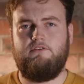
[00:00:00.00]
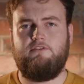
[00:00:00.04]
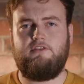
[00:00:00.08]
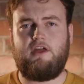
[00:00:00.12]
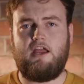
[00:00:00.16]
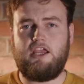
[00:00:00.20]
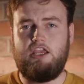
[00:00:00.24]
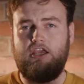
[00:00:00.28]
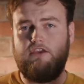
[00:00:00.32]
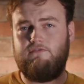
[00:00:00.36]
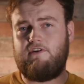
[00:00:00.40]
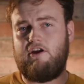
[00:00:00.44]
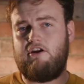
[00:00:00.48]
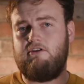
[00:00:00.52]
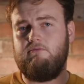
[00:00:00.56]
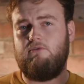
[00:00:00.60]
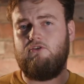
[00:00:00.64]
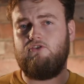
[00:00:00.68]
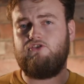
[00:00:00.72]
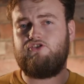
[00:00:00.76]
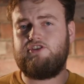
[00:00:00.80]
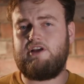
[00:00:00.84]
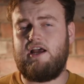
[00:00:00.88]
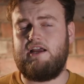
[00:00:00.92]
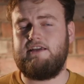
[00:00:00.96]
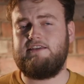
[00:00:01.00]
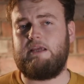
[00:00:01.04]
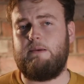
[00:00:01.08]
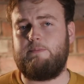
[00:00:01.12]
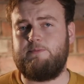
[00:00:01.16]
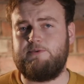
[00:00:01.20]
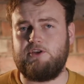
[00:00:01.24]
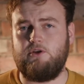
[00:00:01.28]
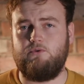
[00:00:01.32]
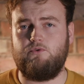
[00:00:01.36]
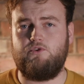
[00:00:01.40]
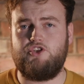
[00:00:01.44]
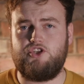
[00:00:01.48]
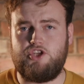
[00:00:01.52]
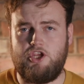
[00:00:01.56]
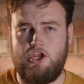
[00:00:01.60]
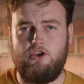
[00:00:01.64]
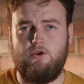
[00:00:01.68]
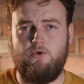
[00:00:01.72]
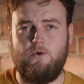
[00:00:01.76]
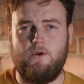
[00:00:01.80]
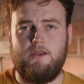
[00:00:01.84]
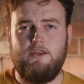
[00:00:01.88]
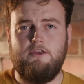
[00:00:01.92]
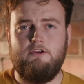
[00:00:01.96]
Thank you very much. That is episode
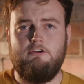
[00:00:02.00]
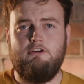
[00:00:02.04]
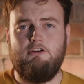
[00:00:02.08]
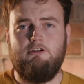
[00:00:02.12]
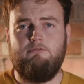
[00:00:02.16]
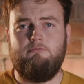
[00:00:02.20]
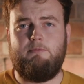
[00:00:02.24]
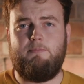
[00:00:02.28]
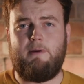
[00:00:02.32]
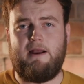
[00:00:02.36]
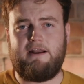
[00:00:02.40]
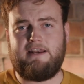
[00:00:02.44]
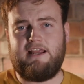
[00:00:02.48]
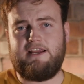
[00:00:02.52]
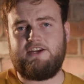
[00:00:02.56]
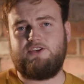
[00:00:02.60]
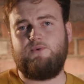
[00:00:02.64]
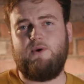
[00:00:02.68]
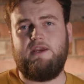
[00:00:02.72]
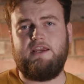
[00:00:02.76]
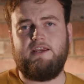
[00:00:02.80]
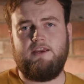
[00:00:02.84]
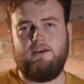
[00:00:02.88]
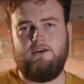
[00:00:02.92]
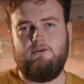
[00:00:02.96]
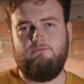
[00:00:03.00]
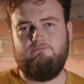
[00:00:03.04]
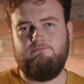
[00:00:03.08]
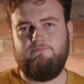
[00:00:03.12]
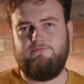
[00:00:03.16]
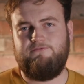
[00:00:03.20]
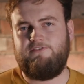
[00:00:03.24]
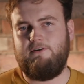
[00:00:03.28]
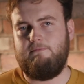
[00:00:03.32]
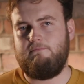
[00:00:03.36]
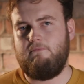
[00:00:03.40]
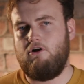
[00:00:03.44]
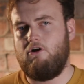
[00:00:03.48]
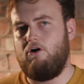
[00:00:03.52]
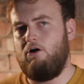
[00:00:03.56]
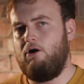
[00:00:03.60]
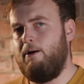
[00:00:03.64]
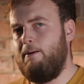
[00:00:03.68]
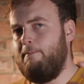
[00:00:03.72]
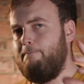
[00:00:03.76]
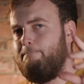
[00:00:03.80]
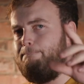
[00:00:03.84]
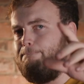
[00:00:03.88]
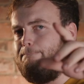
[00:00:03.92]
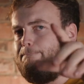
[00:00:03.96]
two. We're back next week for more.
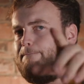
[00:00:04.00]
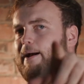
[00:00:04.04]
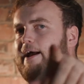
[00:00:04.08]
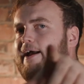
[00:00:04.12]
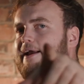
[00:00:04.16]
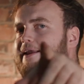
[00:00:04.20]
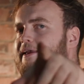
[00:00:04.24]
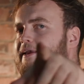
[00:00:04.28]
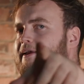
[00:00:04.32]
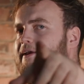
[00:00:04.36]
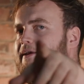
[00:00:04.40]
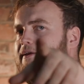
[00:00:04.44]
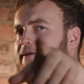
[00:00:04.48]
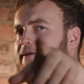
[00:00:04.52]
Bye.